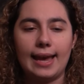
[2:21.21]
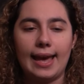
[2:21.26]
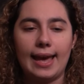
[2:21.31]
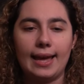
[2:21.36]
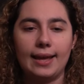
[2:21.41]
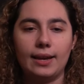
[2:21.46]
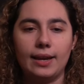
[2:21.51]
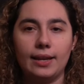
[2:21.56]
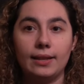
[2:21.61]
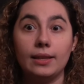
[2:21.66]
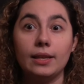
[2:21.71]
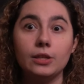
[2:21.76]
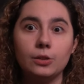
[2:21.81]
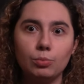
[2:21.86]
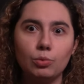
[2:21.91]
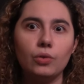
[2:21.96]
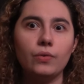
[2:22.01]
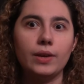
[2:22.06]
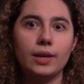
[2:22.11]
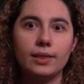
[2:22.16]
And in this
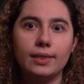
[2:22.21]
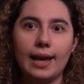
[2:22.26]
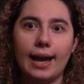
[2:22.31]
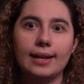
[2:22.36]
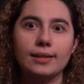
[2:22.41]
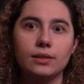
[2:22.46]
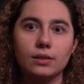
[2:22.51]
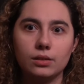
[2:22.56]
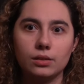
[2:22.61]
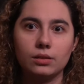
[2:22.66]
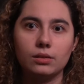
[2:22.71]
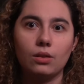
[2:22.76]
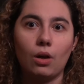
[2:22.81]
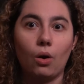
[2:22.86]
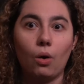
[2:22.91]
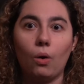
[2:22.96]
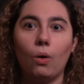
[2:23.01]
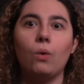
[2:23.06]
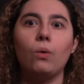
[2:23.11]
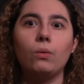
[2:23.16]
movie, that's the
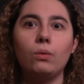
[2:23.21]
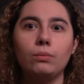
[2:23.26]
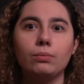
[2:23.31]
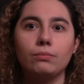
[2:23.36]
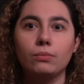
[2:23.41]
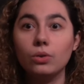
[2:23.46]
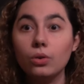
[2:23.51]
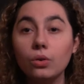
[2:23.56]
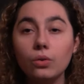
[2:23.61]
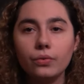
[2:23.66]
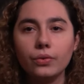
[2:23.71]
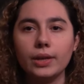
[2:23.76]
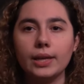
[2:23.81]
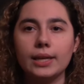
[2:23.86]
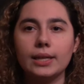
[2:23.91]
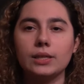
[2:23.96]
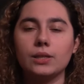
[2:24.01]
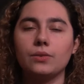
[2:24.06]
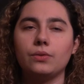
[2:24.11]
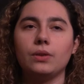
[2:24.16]
whole
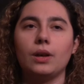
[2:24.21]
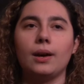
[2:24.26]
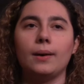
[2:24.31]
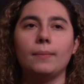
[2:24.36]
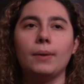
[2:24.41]
movie, is